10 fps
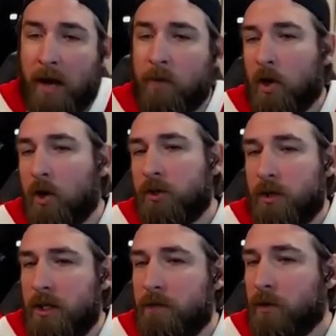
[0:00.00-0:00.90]
would
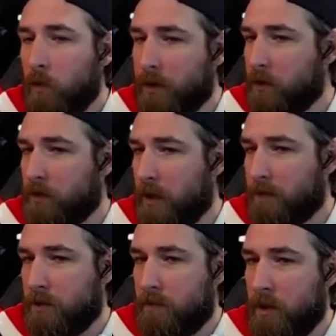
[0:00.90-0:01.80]
argue, even with the
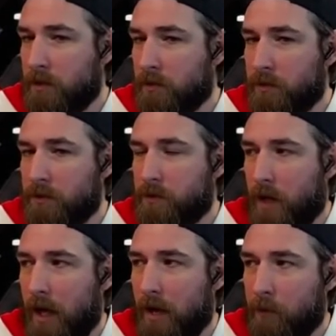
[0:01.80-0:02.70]
drop set modules,
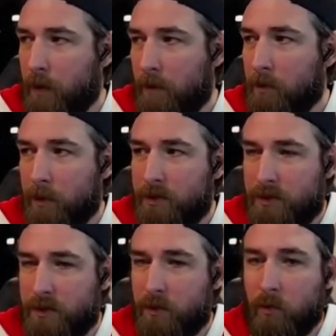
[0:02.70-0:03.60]
I would probably
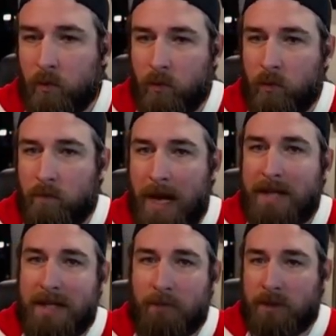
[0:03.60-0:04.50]
still
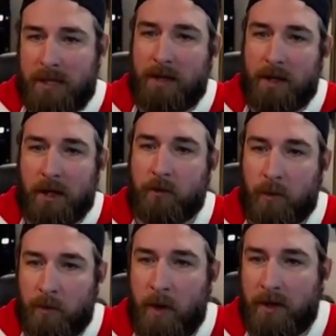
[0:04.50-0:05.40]
my t- retaliator
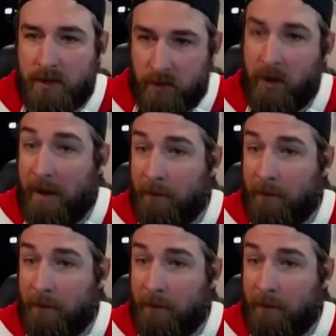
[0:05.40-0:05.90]
would probably still uh-huh.